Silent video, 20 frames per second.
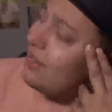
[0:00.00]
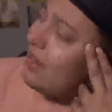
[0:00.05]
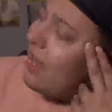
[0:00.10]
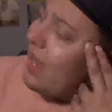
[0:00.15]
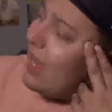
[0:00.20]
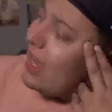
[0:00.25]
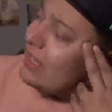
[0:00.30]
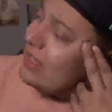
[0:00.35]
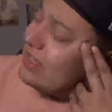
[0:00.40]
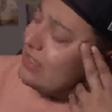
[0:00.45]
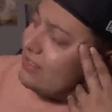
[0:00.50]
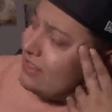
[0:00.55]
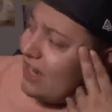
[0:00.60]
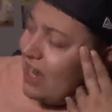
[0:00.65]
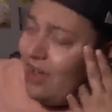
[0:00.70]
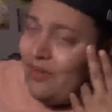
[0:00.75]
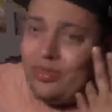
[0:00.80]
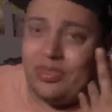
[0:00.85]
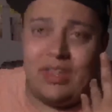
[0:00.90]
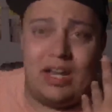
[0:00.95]
I
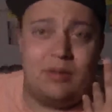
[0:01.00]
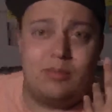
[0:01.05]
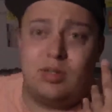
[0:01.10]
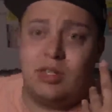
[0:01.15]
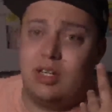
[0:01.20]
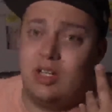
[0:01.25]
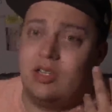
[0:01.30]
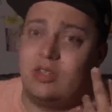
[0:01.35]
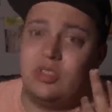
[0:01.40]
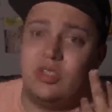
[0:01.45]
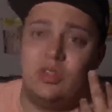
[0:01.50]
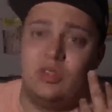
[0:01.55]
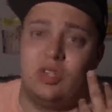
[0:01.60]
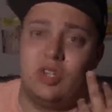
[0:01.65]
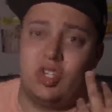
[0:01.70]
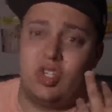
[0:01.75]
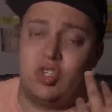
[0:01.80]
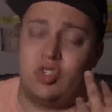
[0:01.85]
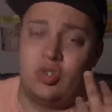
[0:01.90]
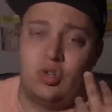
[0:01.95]
doubt that I'm going to do the
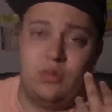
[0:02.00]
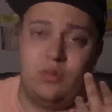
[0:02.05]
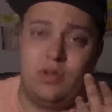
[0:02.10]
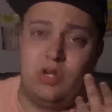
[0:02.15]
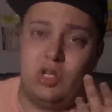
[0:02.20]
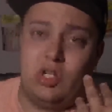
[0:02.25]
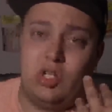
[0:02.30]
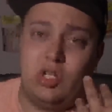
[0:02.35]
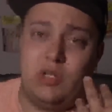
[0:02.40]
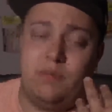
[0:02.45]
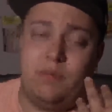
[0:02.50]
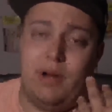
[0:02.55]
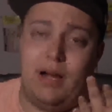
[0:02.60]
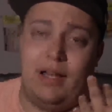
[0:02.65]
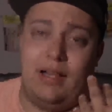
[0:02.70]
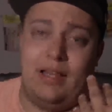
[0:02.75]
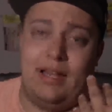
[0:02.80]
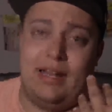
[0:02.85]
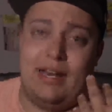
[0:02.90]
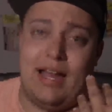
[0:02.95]
Shroomish
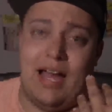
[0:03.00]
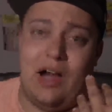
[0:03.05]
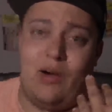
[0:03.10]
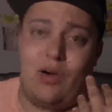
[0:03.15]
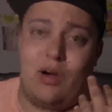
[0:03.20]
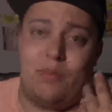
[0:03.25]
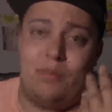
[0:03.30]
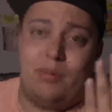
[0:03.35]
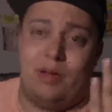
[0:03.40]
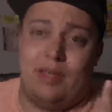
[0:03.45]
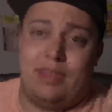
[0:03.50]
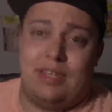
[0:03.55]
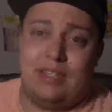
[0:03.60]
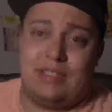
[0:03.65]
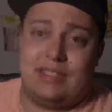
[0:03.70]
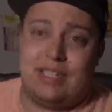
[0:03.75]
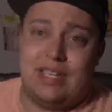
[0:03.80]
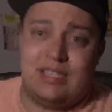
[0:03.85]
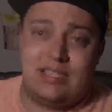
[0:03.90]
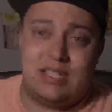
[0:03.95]
Spotlight Hour, but they
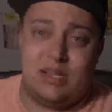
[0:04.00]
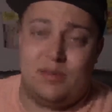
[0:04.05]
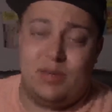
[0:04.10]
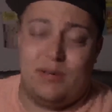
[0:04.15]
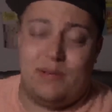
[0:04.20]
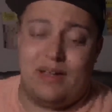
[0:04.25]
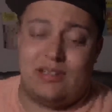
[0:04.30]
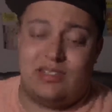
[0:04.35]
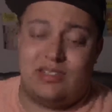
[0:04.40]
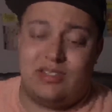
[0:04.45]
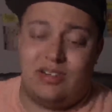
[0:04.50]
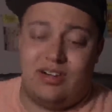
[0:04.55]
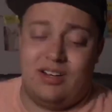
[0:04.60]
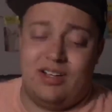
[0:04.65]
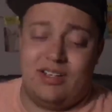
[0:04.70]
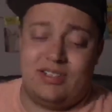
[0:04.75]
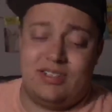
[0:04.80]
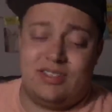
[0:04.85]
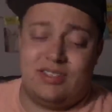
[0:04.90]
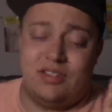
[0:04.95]
said something about
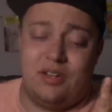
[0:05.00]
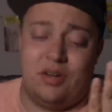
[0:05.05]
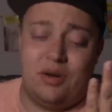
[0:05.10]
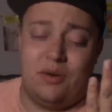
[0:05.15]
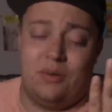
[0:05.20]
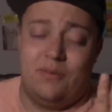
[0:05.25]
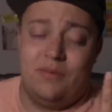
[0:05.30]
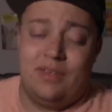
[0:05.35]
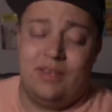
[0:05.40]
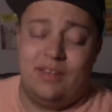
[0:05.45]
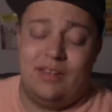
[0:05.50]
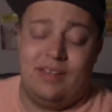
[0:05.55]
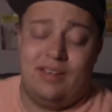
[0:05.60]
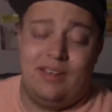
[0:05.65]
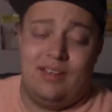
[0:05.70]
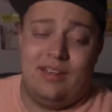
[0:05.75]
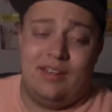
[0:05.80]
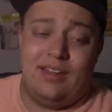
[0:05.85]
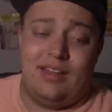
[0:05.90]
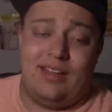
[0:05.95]
Stardust, so
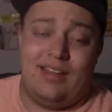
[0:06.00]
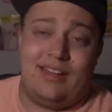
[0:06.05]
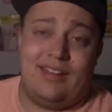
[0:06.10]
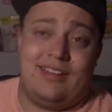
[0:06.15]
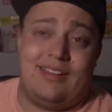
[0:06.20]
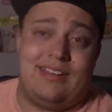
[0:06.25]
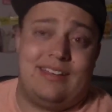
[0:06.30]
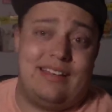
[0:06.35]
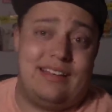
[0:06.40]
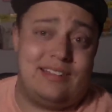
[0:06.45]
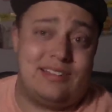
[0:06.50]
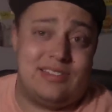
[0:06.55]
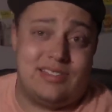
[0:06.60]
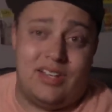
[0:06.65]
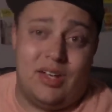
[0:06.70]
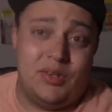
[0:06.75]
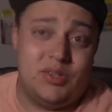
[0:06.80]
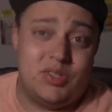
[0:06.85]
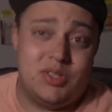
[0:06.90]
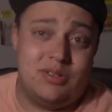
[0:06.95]
I guess
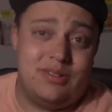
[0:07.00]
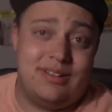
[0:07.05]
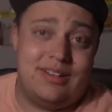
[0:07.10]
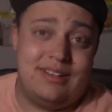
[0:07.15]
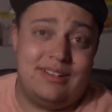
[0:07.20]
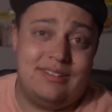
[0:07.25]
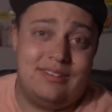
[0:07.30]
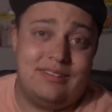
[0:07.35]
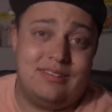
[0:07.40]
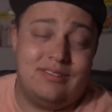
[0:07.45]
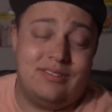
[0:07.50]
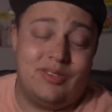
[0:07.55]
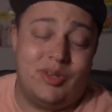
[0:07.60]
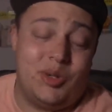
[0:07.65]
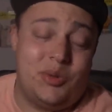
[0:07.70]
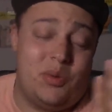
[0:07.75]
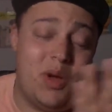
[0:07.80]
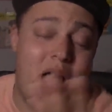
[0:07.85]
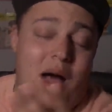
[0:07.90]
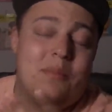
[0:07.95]
I'll do it.
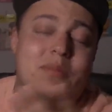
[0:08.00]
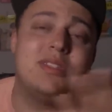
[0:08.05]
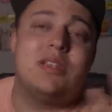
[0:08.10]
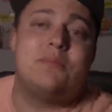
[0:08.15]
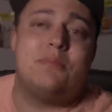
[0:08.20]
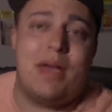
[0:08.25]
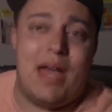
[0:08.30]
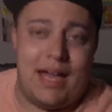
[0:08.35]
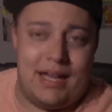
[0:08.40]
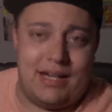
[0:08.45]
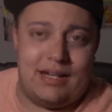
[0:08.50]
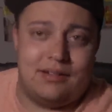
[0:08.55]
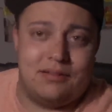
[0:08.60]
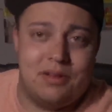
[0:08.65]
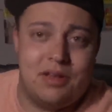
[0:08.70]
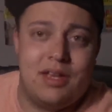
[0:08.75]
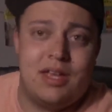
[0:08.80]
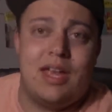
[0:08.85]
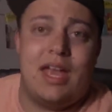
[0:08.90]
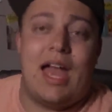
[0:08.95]
Well, I'm debating.
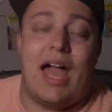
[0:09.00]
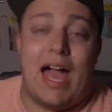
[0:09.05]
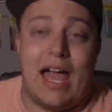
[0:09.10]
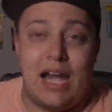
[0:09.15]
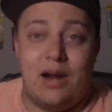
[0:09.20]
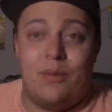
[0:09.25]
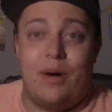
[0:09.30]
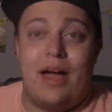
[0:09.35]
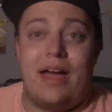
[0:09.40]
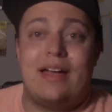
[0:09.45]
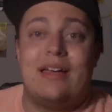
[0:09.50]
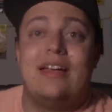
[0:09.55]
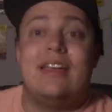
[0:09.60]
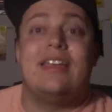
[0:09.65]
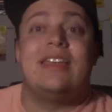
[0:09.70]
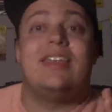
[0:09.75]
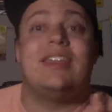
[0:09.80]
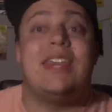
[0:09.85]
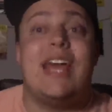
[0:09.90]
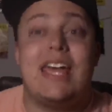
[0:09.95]
Anyway,
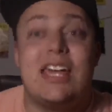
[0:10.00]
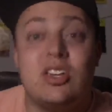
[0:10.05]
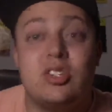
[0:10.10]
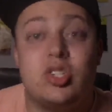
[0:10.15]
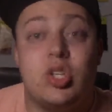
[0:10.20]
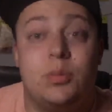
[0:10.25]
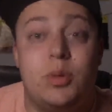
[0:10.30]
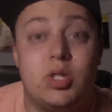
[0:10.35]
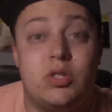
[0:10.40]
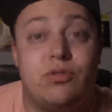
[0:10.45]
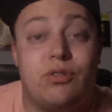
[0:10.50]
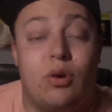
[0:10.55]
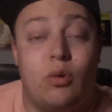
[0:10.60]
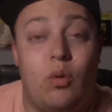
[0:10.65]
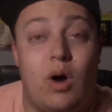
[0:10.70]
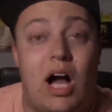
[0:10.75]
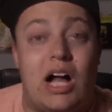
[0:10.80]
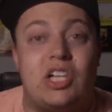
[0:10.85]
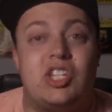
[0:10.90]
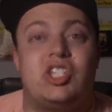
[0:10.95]
thank you so much for
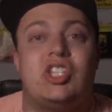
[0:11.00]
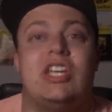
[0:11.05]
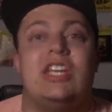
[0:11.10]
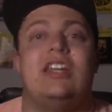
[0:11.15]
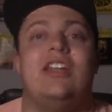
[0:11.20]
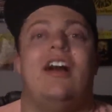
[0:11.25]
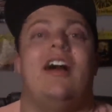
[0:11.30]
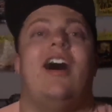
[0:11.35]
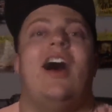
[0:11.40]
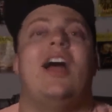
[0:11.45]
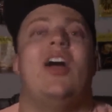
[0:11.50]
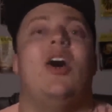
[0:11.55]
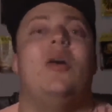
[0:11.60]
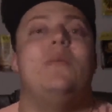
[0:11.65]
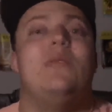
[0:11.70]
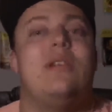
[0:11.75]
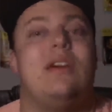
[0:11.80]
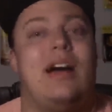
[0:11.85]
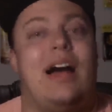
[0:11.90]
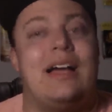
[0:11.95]
watching. I hope
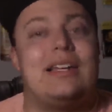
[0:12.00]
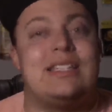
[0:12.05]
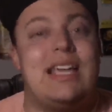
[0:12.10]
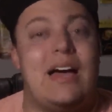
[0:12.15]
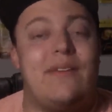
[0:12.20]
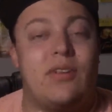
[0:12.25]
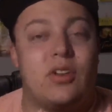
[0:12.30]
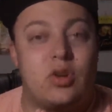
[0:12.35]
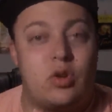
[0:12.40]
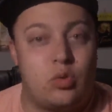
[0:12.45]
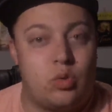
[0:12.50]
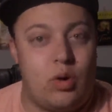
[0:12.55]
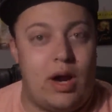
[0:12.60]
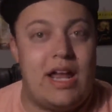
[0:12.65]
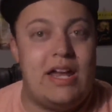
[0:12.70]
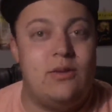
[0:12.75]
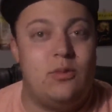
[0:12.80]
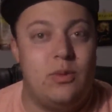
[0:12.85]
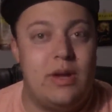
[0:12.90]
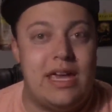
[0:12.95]
you guys have a
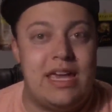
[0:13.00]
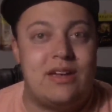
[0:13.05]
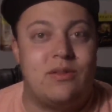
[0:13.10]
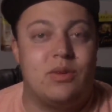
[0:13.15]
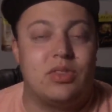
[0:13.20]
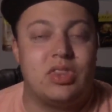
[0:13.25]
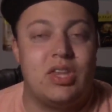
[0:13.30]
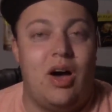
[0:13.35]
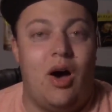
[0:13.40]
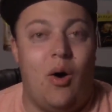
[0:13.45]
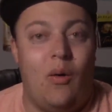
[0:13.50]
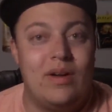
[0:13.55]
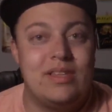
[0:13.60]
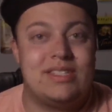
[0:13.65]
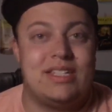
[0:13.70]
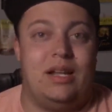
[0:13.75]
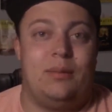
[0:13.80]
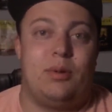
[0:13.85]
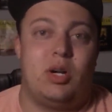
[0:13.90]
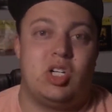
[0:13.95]
great week with the Hoenn
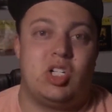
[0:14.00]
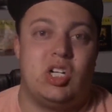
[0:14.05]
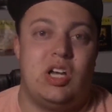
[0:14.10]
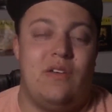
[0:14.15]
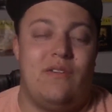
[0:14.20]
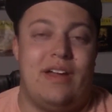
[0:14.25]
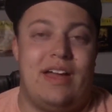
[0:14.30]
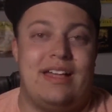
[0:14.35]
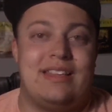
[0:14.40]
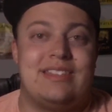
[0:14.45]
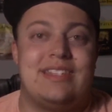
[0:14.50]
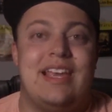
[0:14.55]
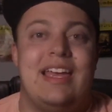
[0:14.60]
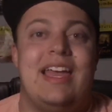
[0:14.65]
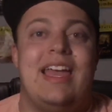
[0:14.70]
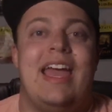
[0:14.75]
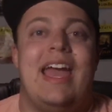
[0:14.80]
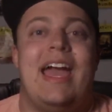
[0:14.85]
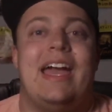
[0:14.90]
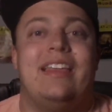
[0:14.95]
celebration event.
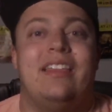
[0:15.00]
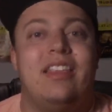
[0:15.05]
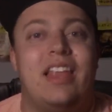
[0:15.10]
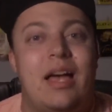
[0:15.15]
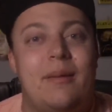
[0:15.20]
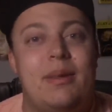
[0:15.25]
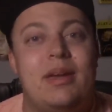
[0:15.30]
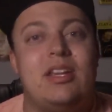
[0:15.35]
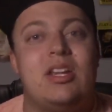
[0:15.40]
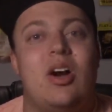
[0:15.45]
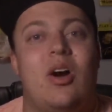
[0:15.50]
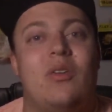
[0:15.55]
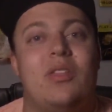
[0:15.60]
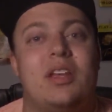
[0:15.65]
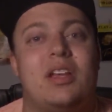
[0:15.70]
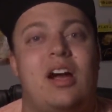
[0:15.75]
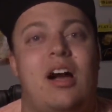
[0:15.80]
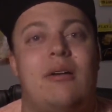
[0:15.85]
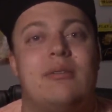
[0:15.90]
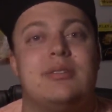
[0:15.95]
And let me know in
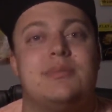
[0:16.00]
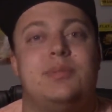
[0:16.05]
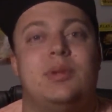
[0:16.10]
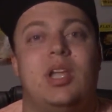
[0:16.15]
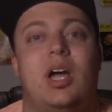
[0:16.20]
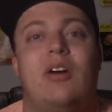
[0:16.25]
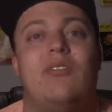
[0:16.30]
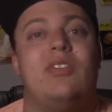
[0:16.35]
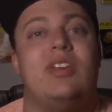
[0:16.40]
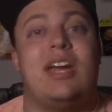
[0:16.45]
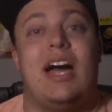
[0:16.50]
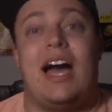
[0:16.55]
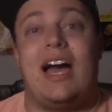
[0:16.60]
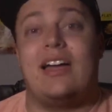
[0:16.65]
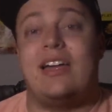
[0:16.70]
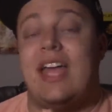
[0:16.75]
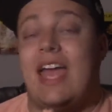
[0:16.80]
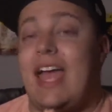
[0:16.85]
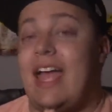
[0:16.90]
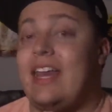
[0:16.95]
the comments below if you
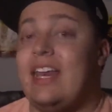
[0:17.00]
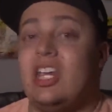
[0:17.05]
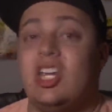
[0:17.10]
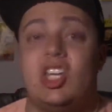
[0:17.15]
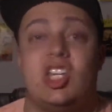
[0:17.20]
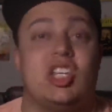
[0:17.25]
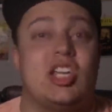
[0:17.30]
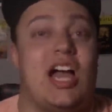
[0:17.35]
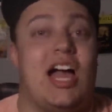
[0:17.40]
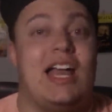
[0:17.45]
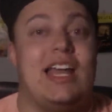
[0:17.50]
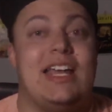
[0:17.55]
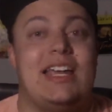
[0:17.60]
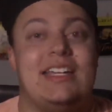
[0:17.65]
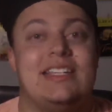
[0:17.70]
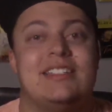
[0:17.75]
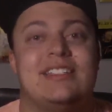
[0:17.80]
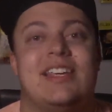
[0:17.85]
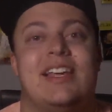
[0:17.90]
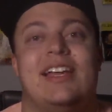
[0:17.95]
got any
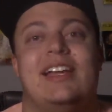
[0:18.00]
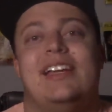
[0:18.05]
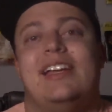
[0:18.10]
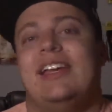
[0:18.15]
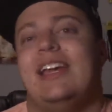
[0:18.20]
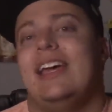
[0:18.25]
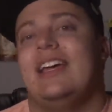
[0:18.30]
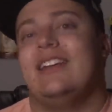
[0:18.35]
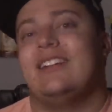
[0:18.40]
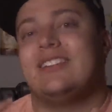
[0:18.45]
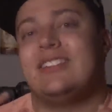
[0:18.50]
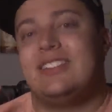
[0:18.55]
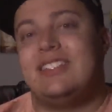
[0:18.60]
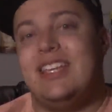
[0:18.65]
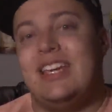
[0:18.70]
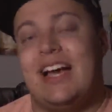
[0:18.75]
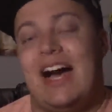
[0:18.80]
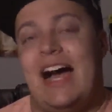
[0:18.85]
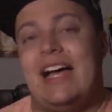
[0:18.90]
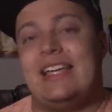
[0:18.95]
shinies. And I'll
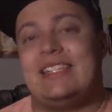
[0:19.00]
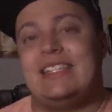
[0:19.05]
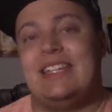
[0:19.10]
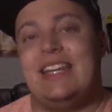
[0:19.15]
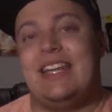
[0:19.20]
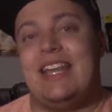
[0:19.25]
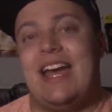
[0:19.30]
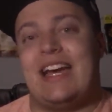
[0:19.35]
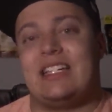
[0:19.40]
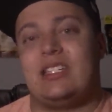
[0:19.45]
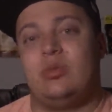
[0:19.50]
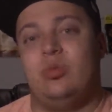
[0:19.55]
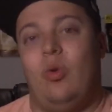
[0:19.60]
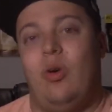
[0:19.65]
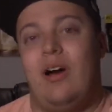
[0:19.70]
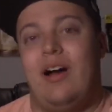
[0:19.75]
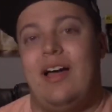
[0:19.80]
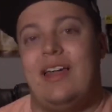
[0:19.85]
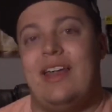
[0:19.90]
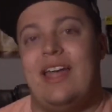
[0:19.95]
see you guys in the next
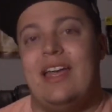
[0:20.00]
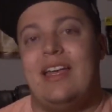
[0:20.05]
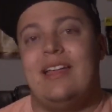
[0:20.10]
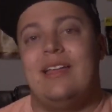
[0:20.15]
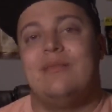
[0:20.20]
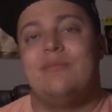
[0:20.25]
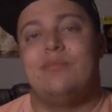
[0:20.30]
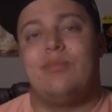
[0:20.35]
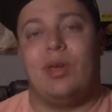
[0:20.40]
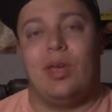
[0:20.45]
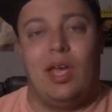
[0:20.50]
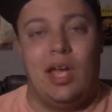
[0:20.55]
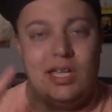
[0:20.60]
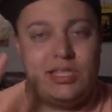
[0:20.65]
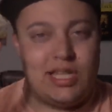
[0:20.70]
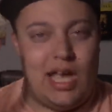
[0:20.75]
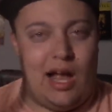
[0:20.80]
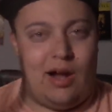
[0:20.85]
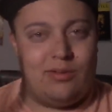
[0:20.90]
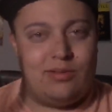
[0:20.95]
one. Peace
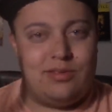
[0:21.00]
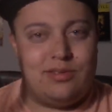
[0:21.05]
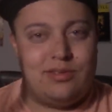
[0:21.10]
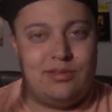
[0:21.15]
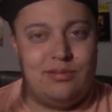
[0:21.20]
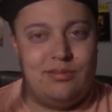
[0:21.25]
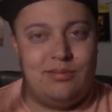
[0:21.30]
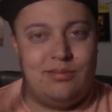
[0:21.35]
out!